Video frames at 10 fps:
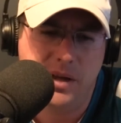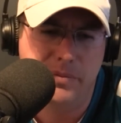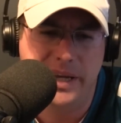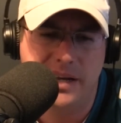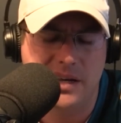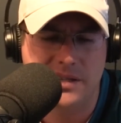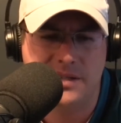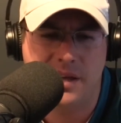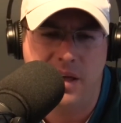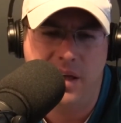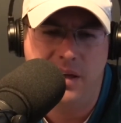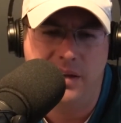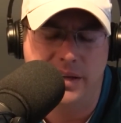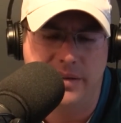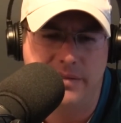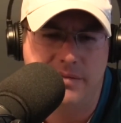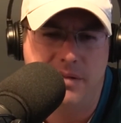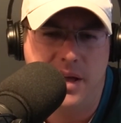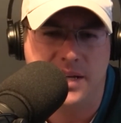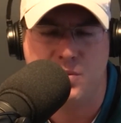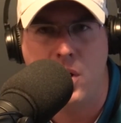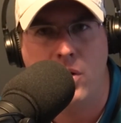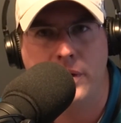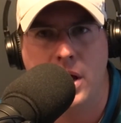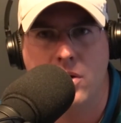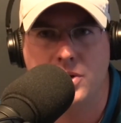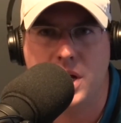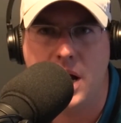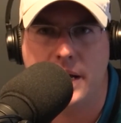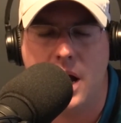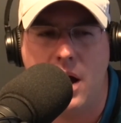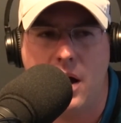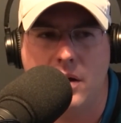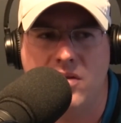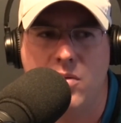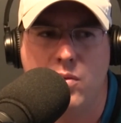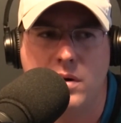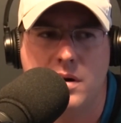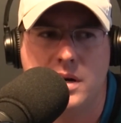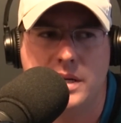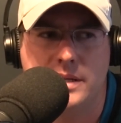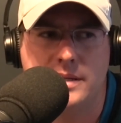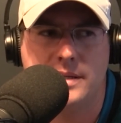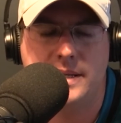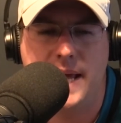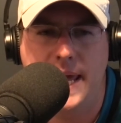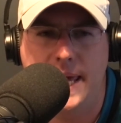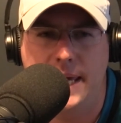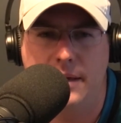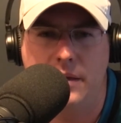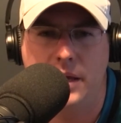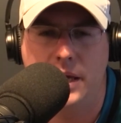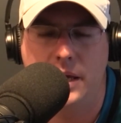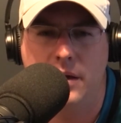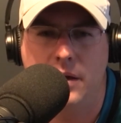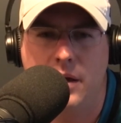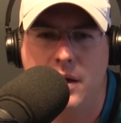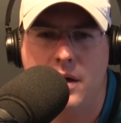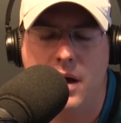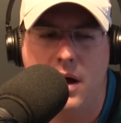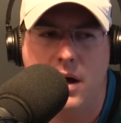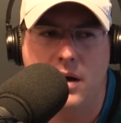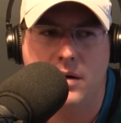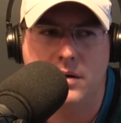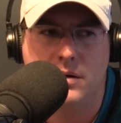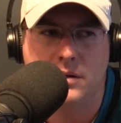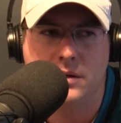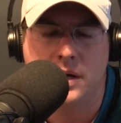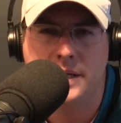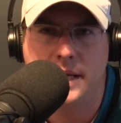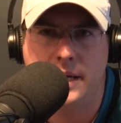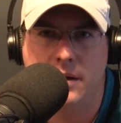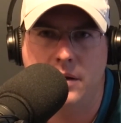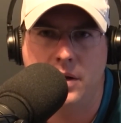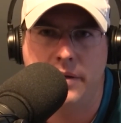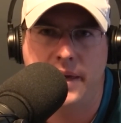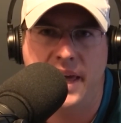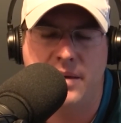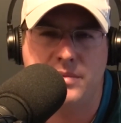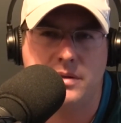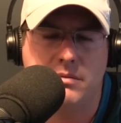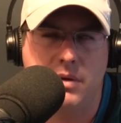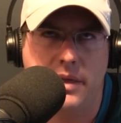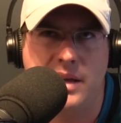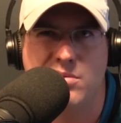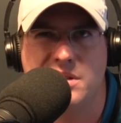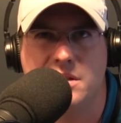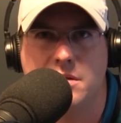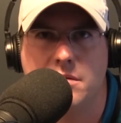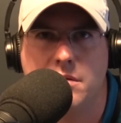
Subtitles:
because, as we all know, Shad Khan was taking the London, the games. I think it was